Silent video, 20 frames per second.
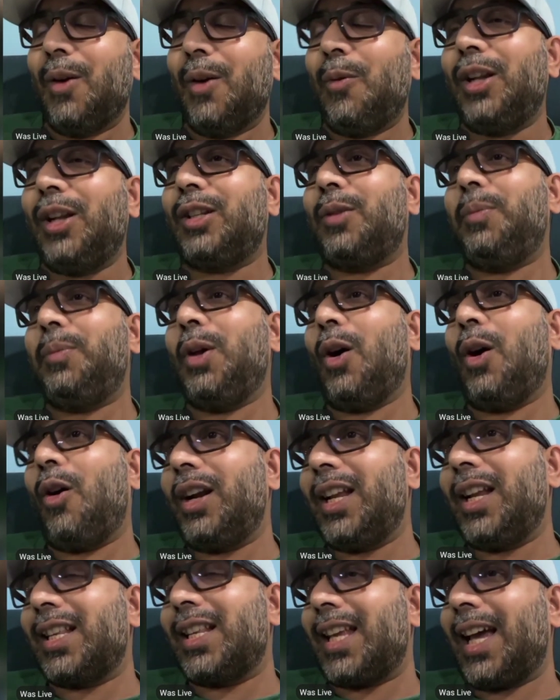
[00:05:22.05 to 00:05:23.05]
Well, to be
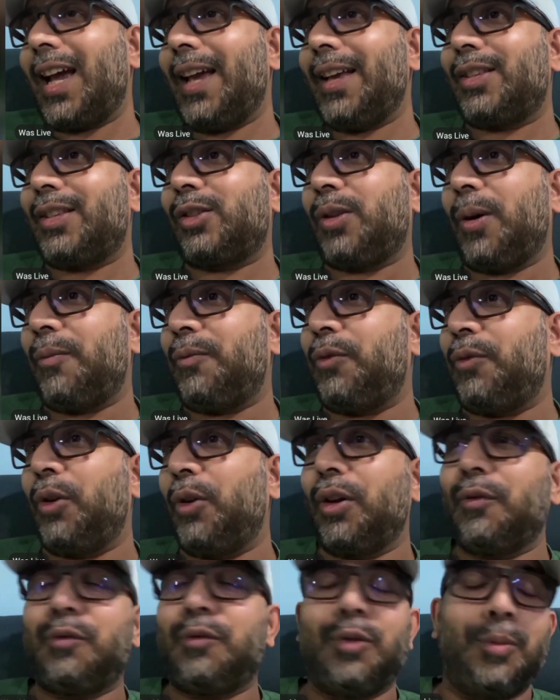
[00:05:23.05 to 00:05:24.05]
honest, I stopped
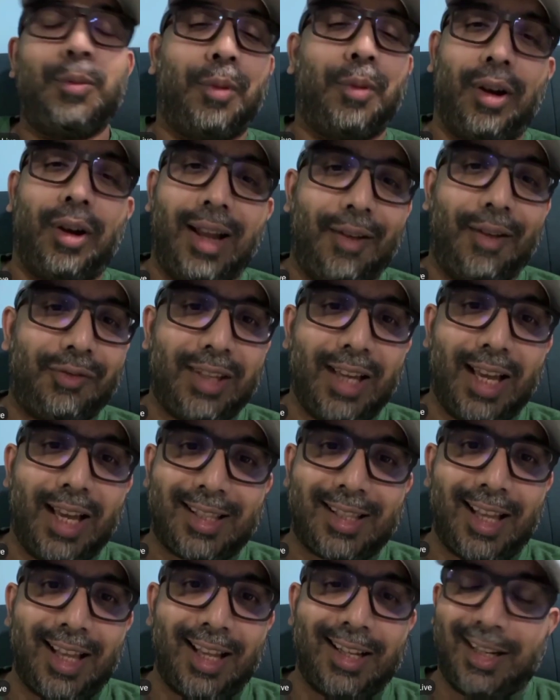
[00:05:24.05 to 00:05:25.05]
following football after I
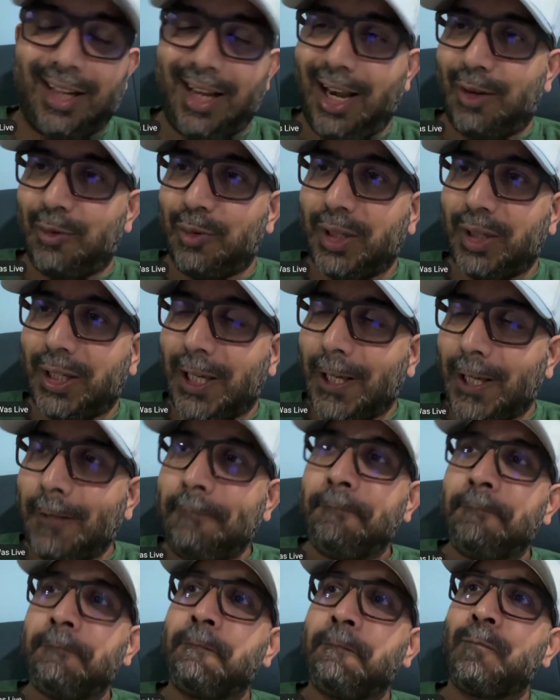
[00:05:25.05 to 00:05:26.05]
started networking